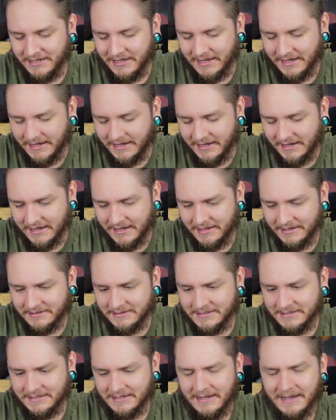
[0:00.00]
and
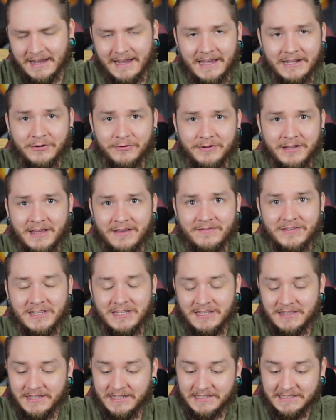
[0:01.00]
I don't have
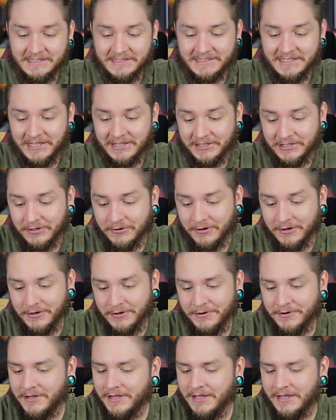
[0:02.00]
anything Skelly
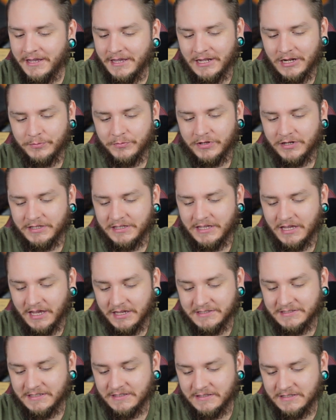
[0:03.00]
Grow, and I'm going to
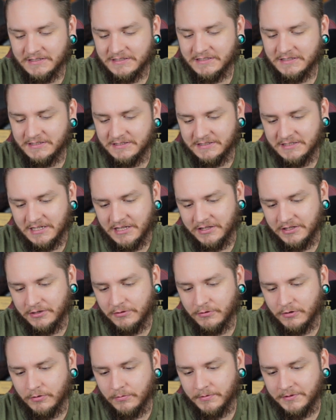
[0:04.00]
guess that this is Skelly
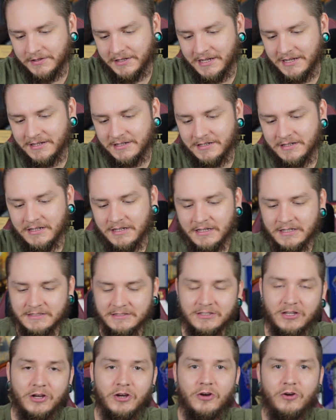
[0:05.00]
Grow related.
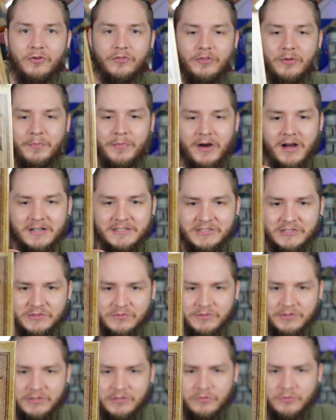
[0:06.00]
So the box is
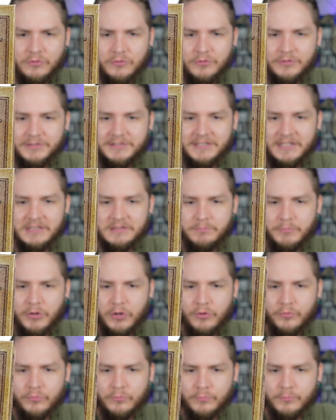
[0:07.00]
really cool. It says
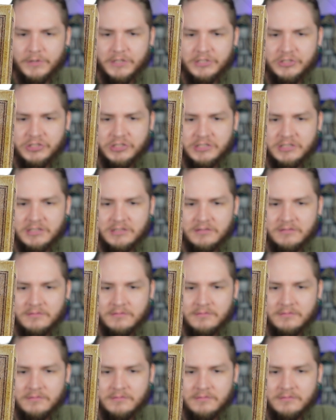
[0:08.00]
bone regen,